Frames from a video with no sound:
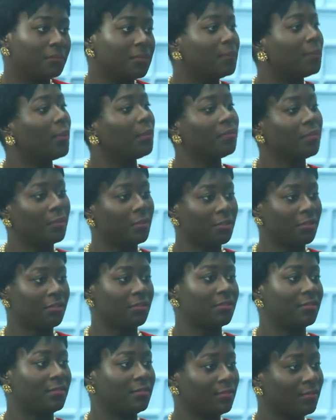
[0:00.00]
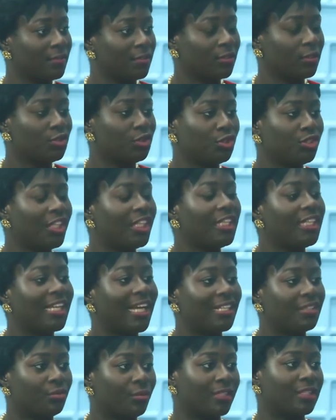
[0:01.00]
pop the question. So do you think he
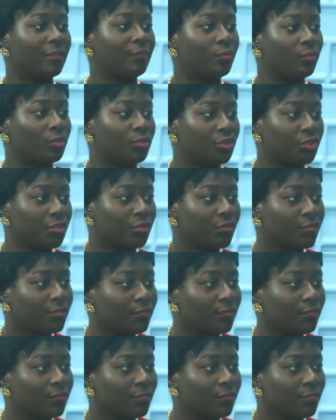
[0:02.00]
had the right approach?